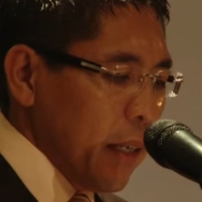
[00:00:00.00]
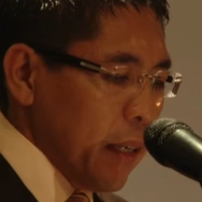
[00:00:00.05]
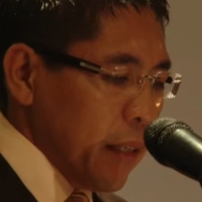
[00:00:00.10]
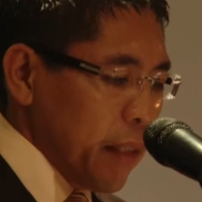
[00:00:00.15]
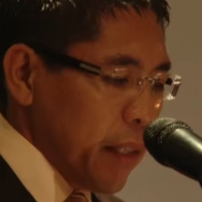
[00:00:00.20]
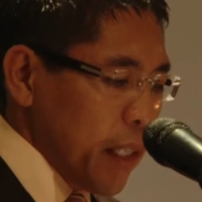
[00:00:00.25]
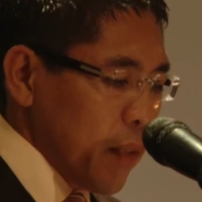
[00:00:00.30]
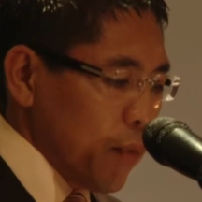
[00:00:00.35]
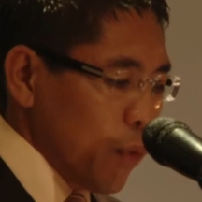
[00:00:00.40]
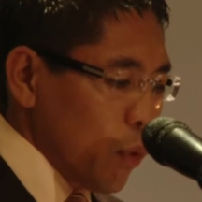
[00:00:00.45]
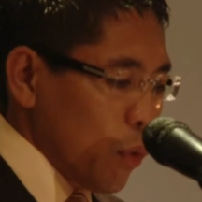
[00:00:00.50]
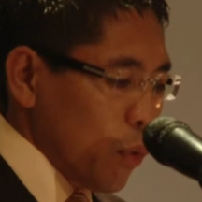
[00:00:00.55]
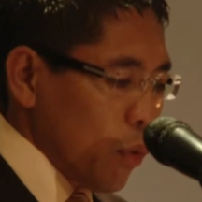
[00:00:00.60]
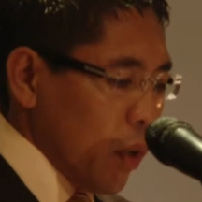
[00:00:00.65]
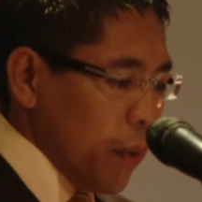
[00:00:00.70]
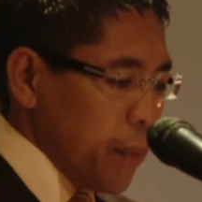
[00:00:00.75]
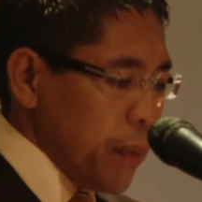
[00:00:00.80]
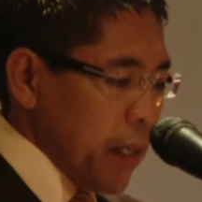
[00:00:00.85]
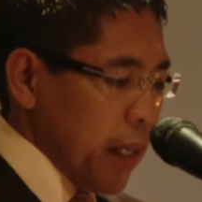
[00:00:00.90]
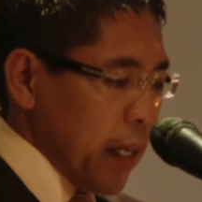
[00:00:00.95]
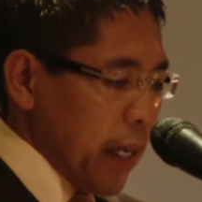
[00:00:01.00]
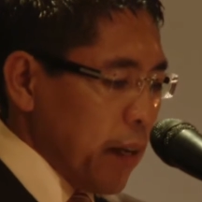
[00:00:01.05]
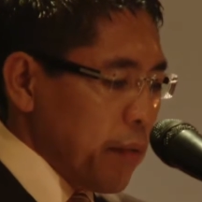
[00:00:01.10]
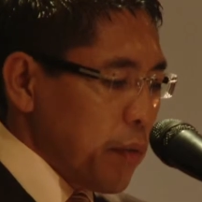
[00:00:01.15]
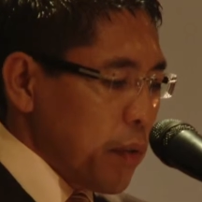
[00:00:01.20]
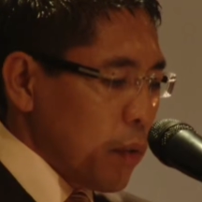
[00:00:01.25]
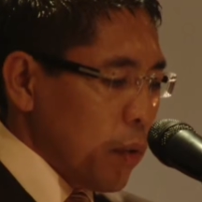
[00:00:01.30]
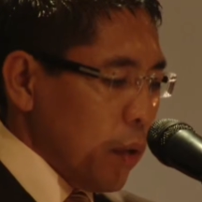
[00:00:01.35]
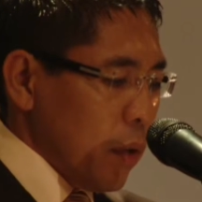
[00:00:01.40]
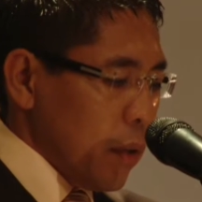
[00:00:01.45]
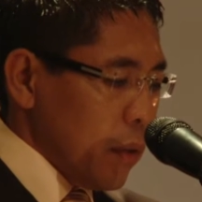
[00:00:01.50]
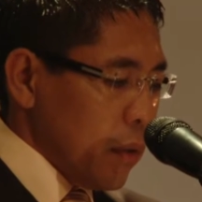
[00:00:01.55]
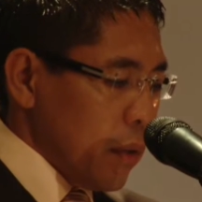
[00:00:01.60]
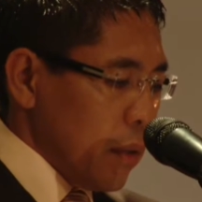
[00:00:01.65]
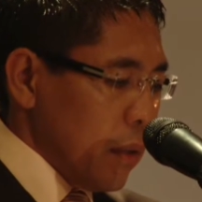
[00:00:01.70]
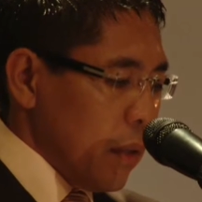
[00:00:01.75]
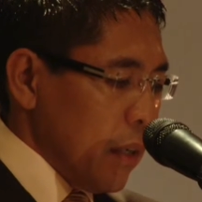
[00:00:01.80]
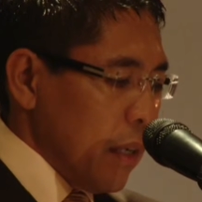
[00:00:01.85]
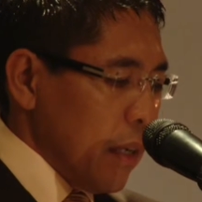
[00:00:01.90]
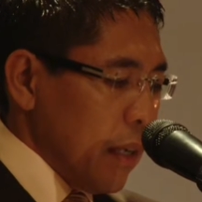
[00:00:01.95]
since food crops and livestock
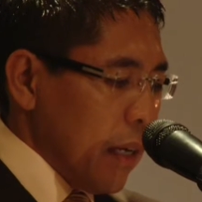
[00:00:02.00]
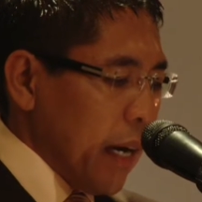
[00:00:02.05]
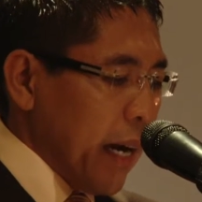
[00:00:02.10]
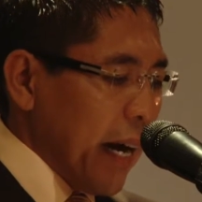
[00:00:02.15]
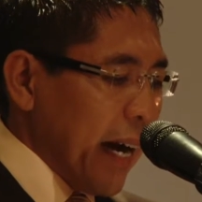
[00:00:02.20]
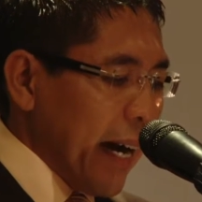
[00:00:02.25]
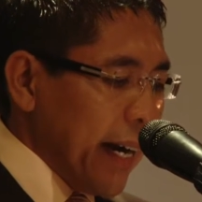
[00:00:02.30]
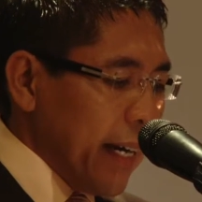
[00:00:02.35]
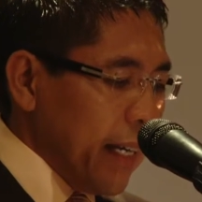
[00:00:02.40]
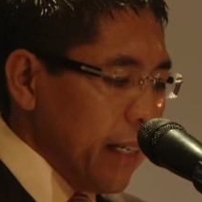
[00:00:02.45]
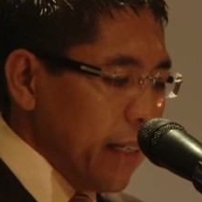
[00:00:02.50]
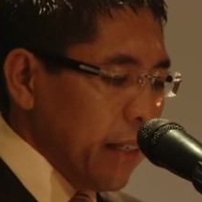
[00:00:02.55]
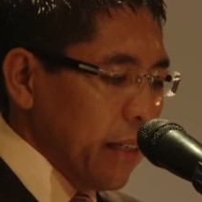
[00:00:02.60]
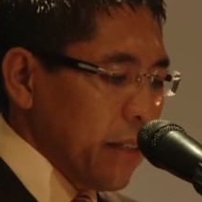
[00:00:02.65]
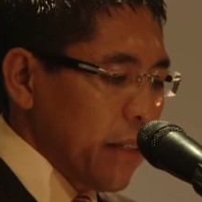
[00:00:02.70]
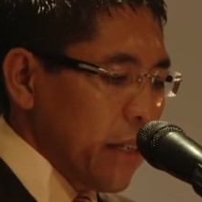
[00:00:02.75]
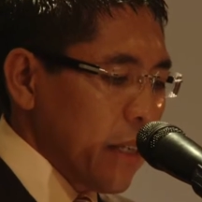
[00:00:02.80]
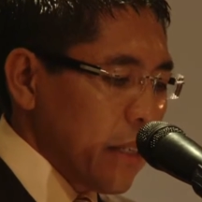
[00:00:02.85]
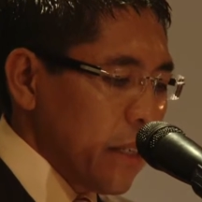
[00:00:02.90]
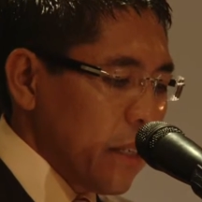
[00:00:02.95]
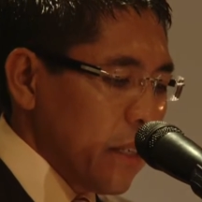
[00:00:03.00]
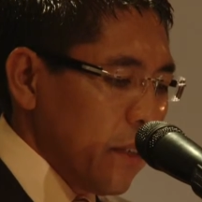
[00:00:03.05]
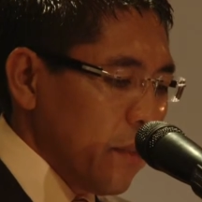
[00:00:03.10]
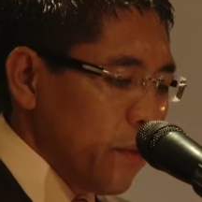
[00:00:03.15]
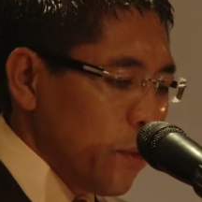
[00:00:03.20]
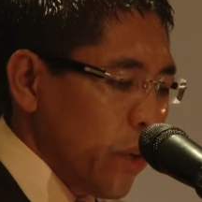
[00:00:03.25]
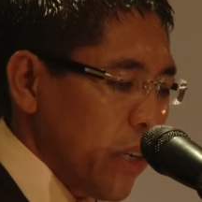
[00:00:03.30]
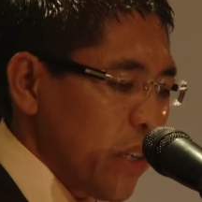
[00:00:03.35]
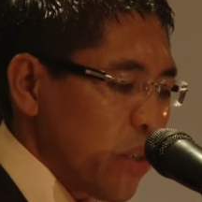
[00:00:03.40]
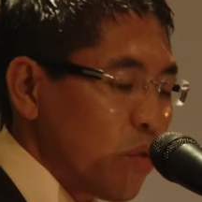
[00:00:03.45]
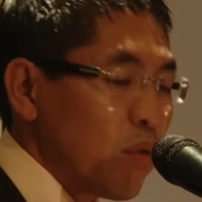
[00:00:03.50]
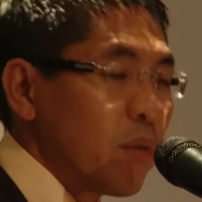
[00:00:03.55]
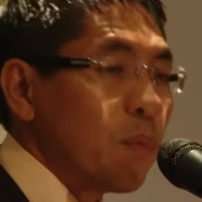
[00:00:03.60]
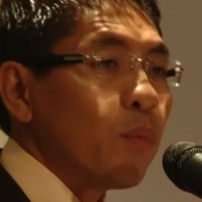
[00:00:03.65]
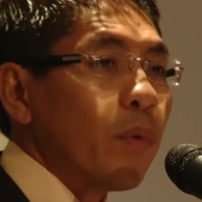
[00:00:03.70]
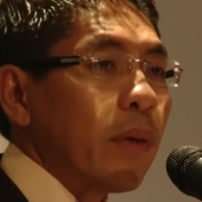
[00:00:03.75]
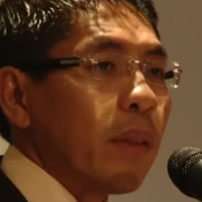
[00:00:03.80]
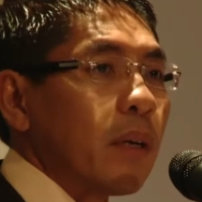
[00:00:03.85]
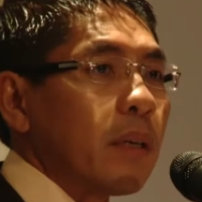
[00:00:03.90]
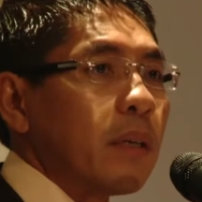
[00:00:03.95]
are highly sensitive to
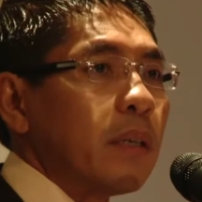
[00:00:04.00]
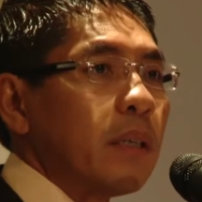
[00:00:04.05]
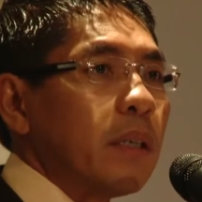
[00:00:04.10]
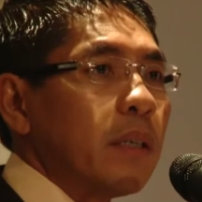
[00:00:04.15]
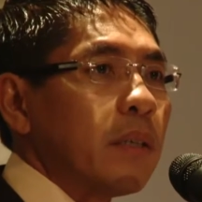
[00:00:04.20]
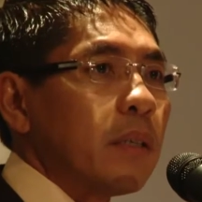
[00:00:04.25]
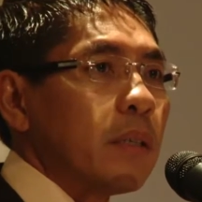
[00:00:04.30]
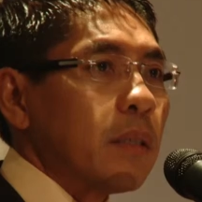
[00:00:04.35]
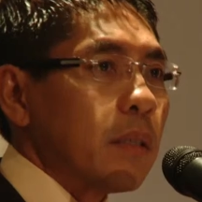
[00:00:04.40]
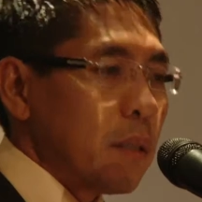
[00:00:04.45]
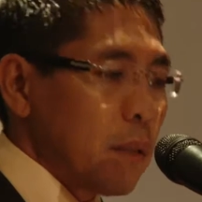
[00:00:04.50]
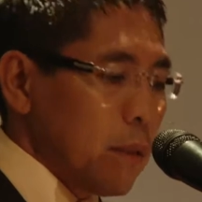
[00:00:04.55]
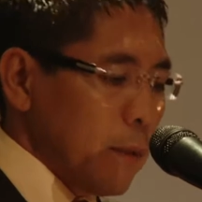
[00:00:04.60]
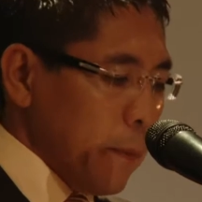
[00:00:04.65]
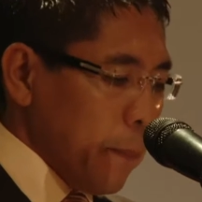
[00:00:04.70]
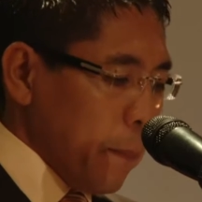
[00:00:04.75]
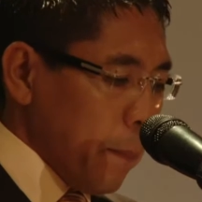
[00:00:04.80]
extreme weather conditions.